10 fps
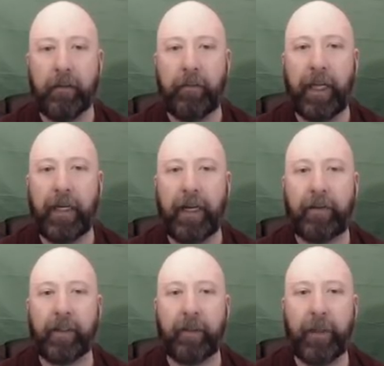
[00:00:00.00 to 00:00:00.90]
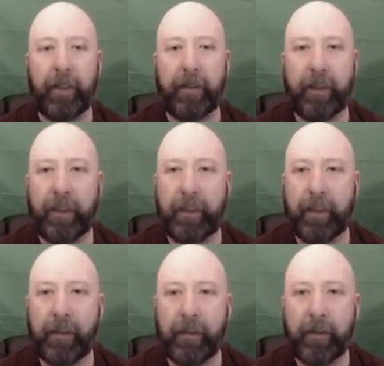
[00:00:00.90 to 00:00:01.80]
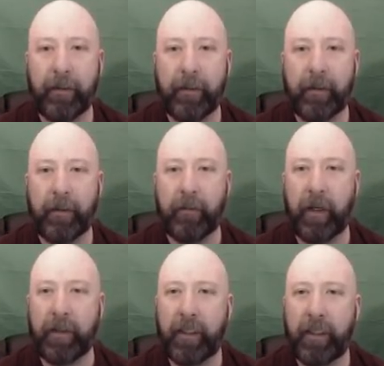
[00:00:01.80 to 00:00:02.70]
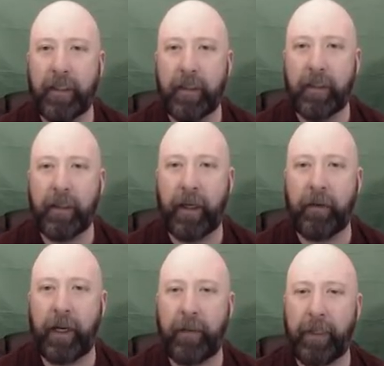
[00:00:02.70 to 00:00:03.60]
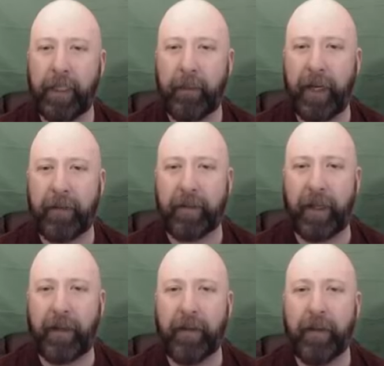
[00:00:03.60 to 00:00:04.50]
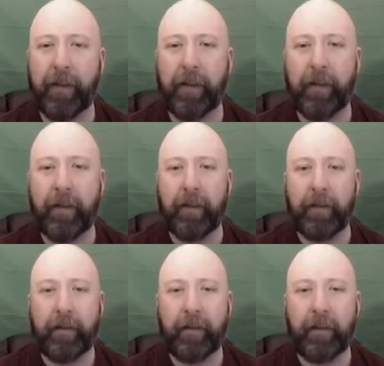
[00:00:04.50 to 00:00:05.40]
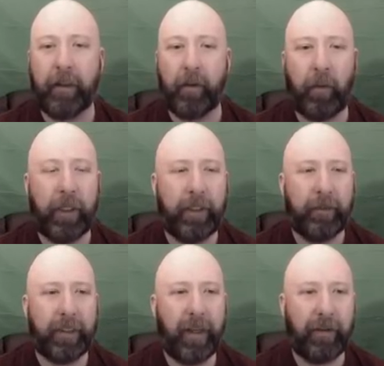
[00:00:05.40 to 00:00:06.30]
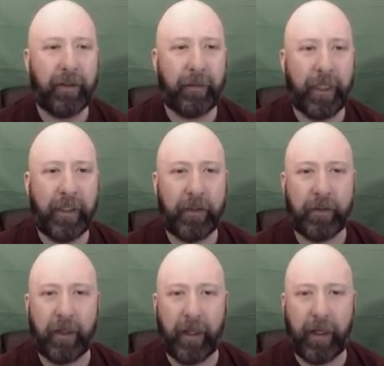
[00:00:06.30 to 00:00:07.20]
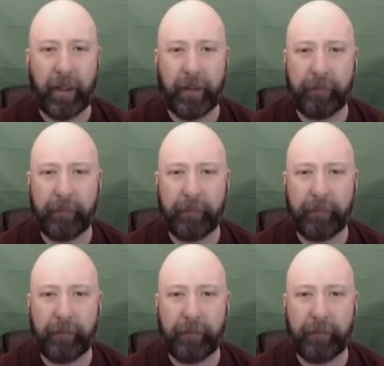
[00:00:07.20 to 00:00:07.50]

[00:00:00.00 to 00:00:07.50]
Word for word: Back out to Kamasi. Kamasi? How am I going to pronounce that? So Williams is having some issues today.